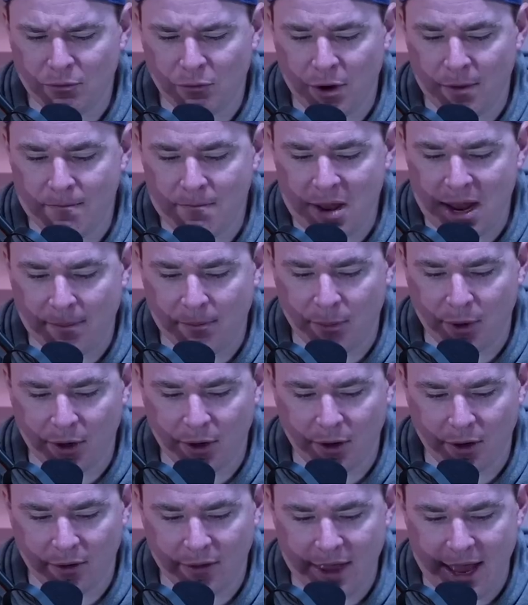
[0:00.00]

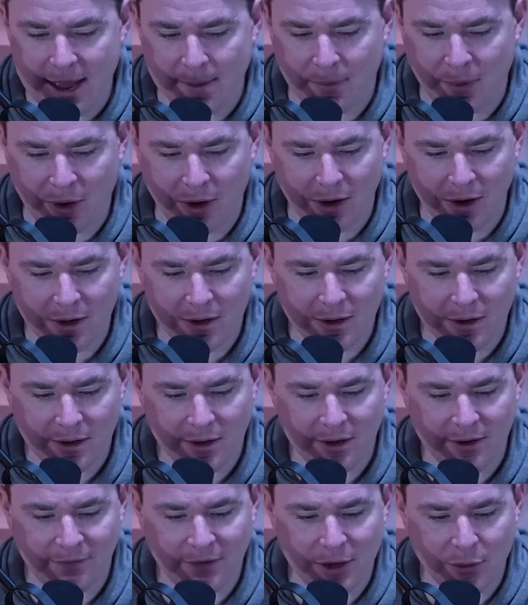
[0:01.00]
remember that part,
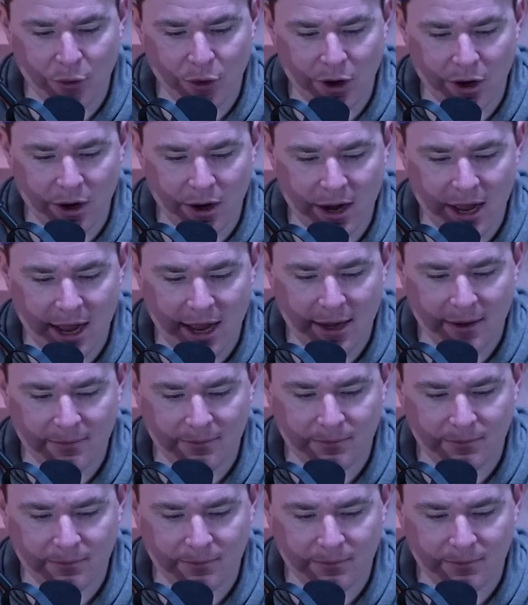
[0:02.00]
if they were or not.